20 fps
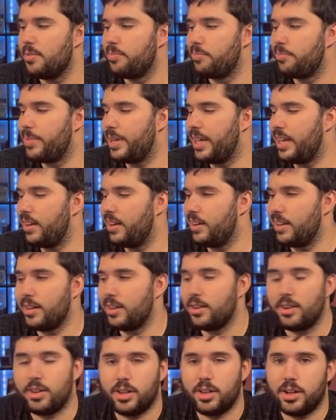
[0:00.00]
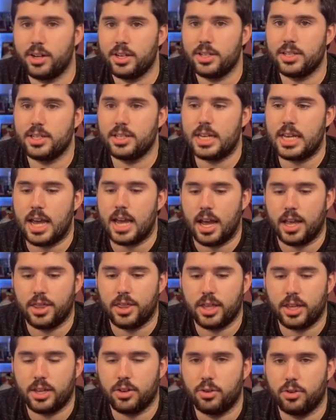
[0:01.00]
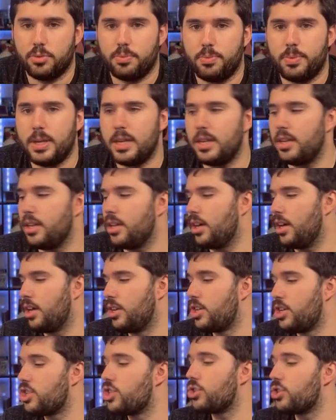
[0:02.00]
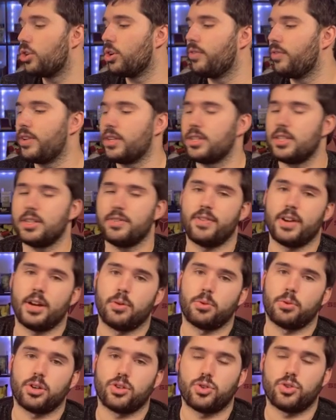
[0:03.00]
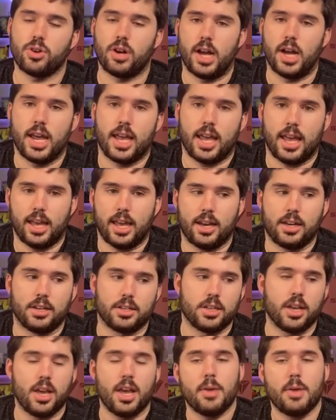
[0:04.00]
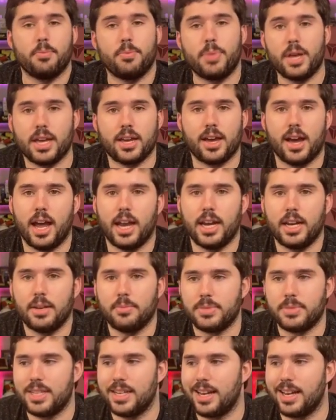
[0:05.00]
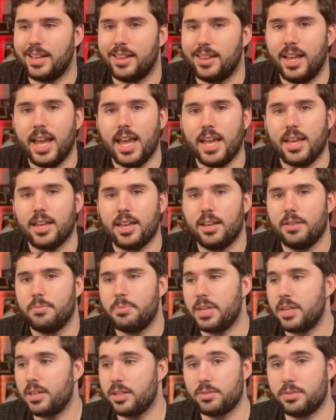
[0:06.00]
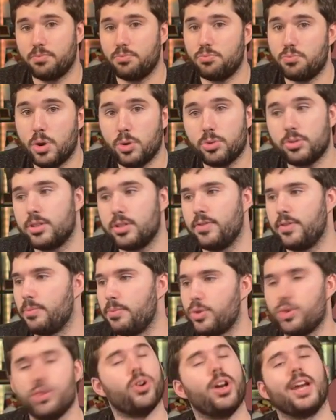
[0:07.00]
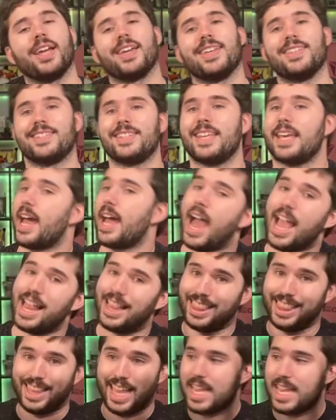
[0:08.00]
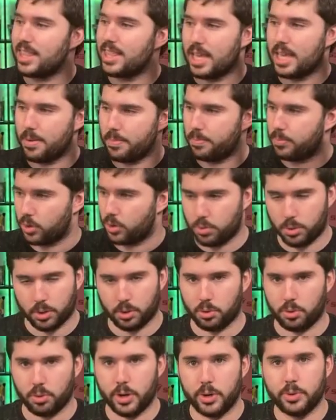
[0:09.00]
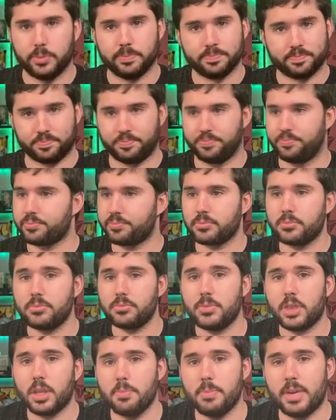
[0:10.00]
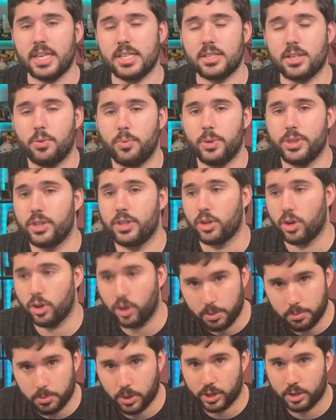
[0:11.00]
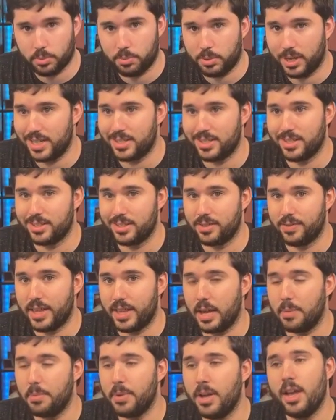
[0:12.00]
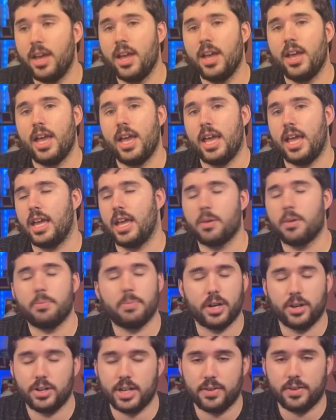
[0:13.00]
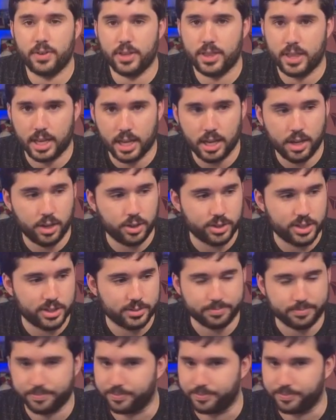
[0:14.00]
But in all honesty, I think it would be a disservice if I were to try and pick items that I like, because most of them, sure, I can say I like them, quote unquote, based on what the current market price is of them and compared to everything else.